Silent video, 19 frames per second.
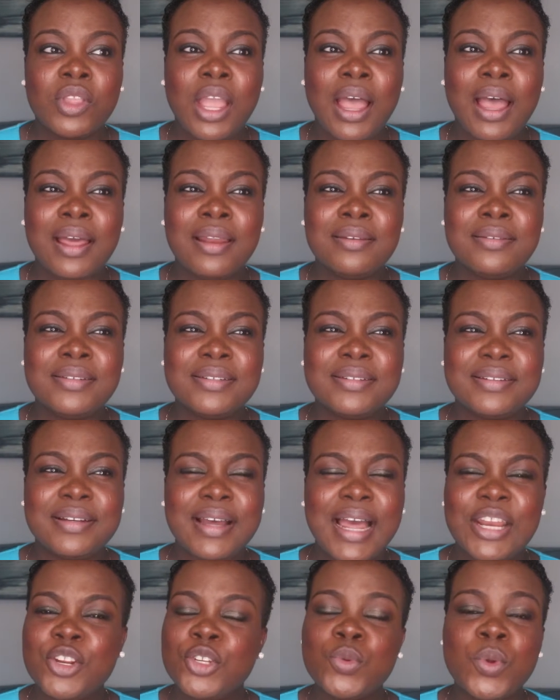and
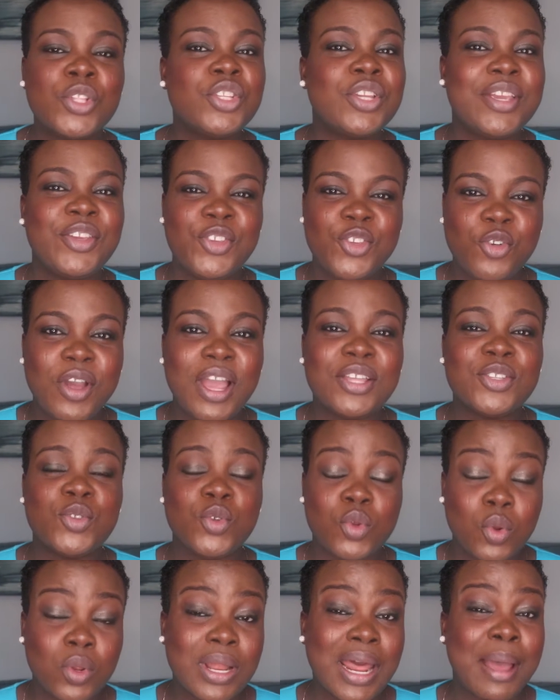I just want you guys
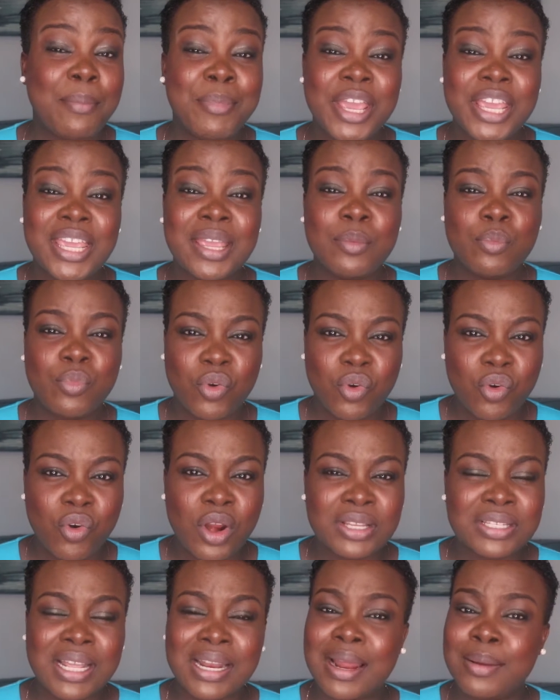to know that I'm making
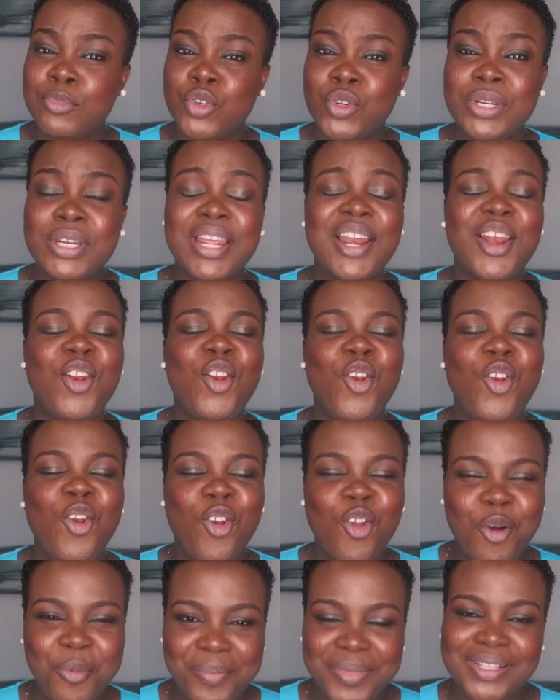progress and I'm doing a
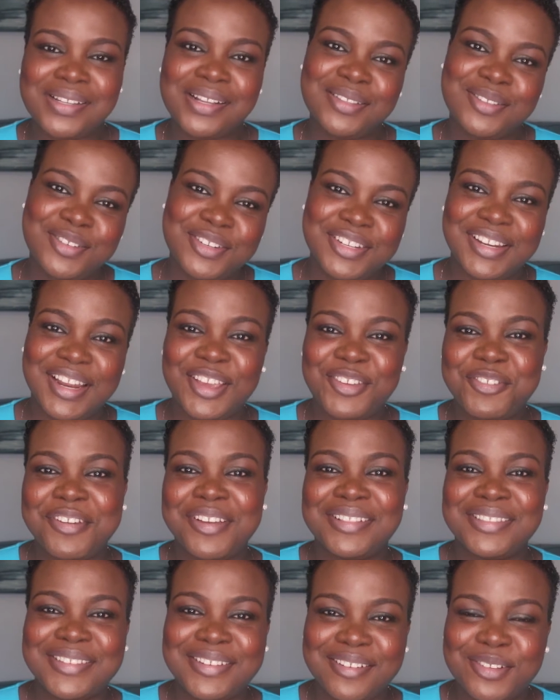lot better today like you
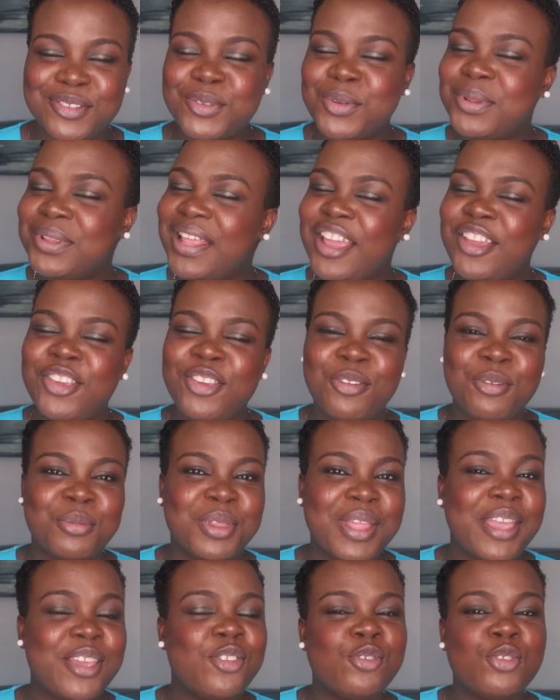can tell. So thank you.
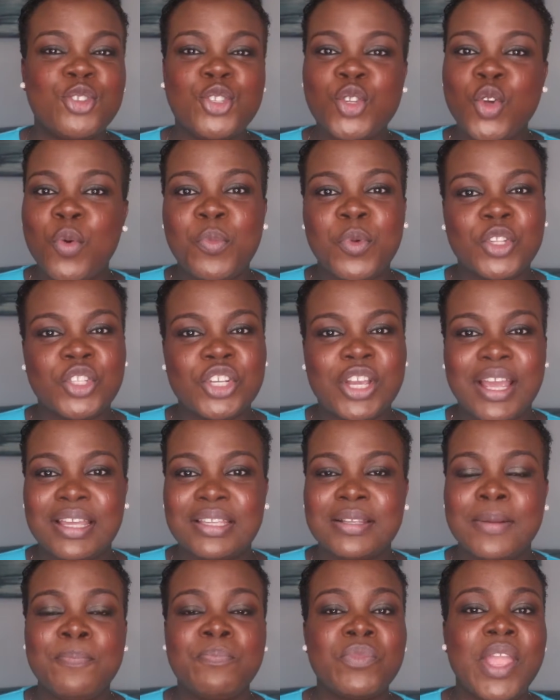Thank you so much
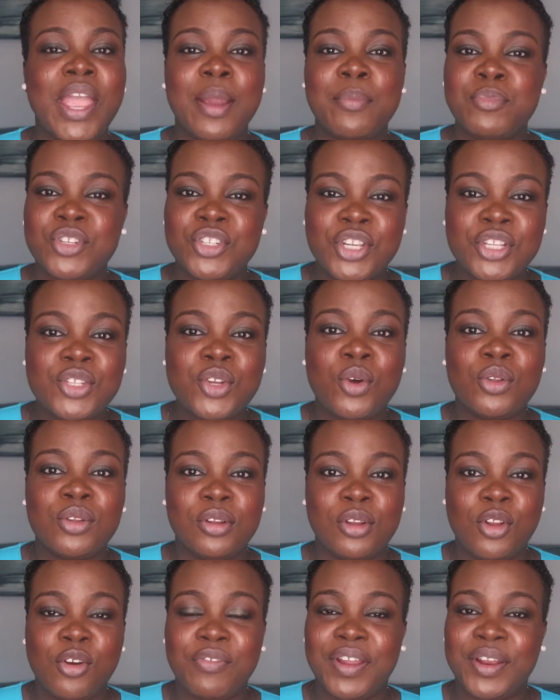guys. I appreciate all
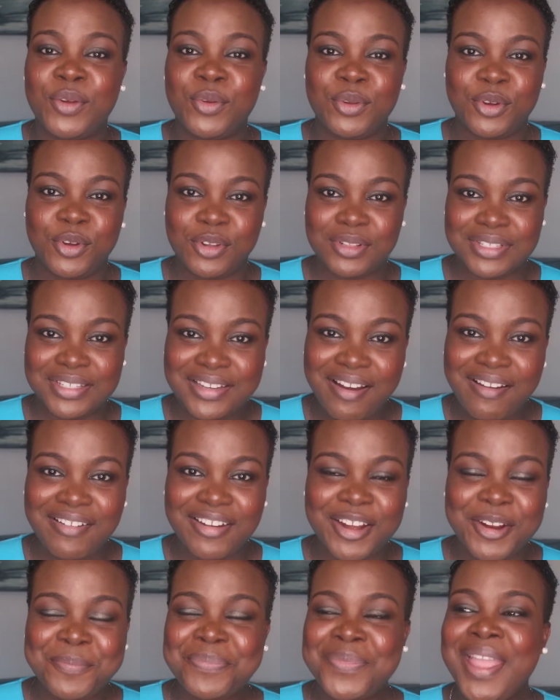the love and all the
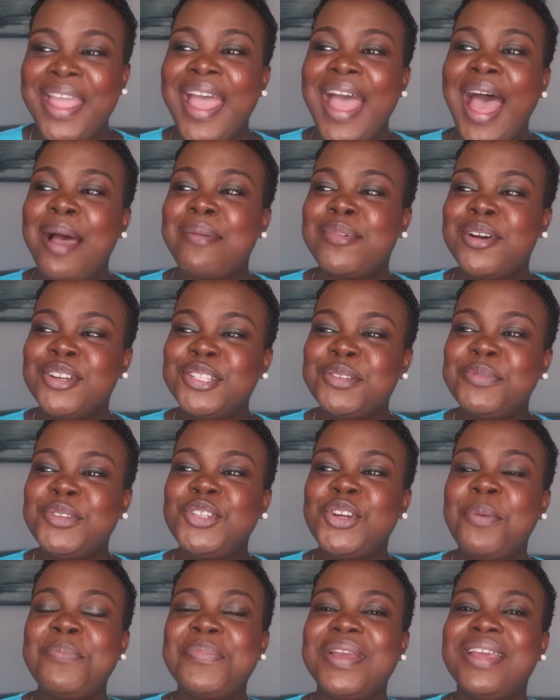concern. I'm going to be
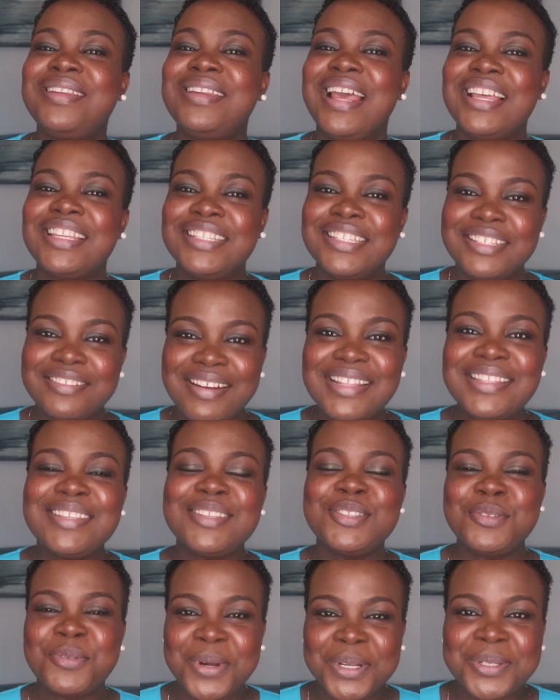jumping straight
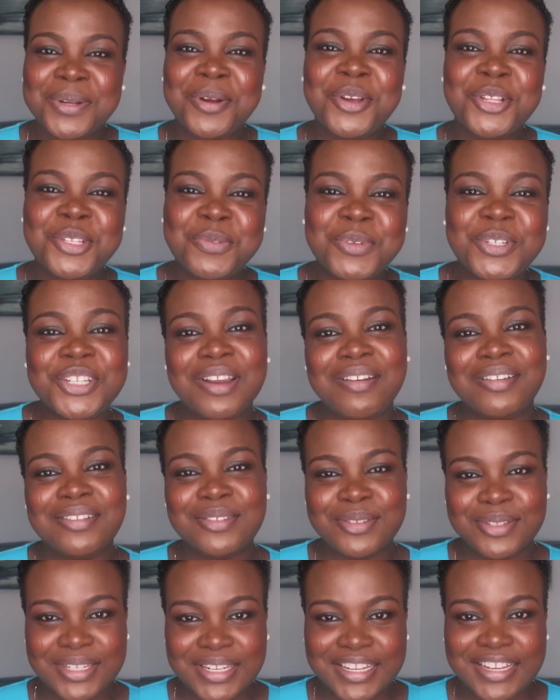into what I'm going to be sharing
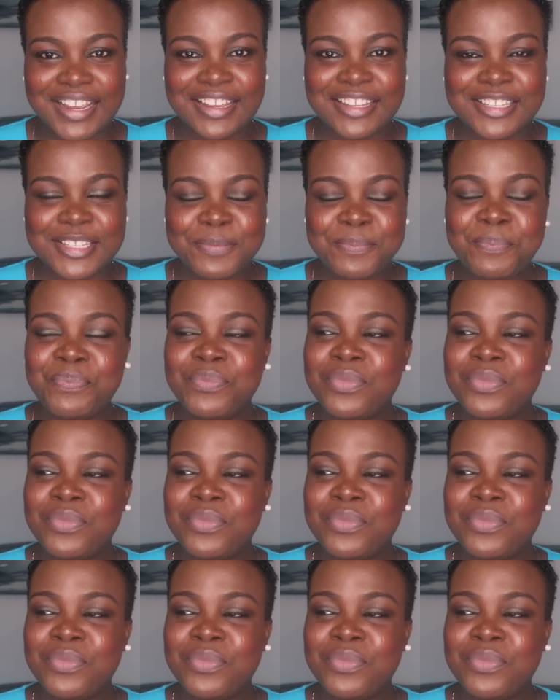today guys.